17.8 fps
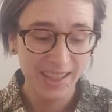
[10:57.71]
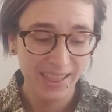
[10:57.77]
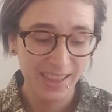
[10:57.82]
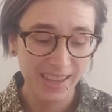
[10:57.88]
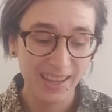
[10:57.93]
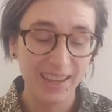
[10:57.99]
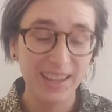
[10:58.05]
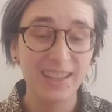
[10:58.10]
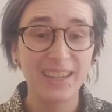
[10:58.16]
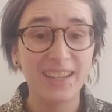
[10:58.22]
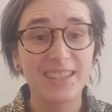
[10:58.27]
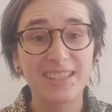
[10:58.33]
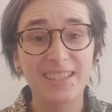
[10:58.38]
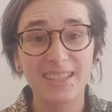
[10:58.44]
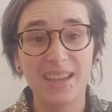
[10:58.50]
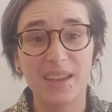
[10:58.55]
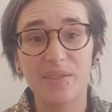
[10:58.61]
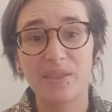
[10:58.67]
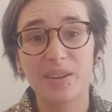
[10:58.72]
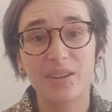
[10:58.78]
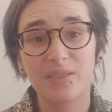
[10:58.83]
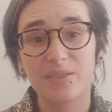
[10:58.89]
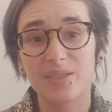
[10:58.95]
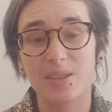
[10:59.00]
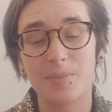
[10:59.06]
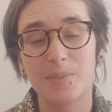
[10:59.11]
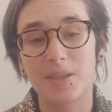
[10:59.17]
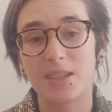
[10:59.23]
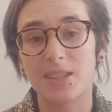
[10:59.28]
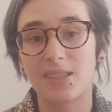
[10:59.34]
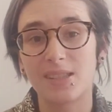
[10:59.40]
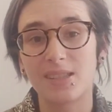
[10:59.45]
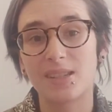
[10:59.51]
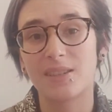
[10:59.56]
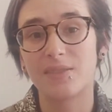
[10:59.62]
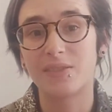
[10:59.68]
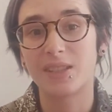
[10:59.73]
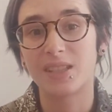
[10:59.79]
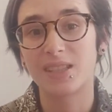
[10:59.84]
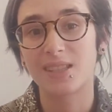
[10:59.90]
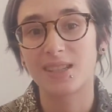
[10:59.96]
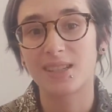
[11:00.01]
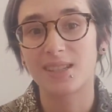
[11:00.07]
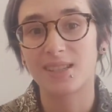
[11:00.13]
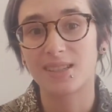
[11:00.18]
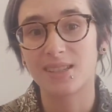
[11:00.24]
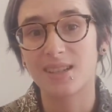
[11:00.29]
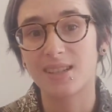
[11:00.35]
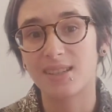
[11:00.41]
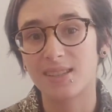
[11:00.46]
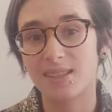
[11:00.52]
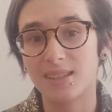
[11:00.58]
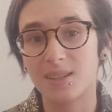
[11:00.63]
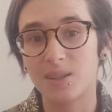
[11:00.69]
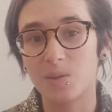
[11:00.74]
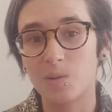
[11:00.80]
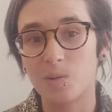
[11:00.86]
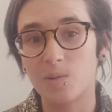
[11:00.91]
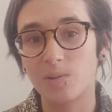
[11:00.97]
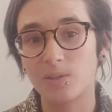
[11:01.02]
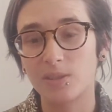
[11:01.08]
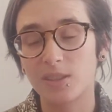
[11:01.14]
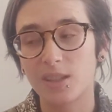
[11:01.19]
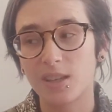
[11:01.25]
like I need to get rid of some of this stuff that's like disgusting and old.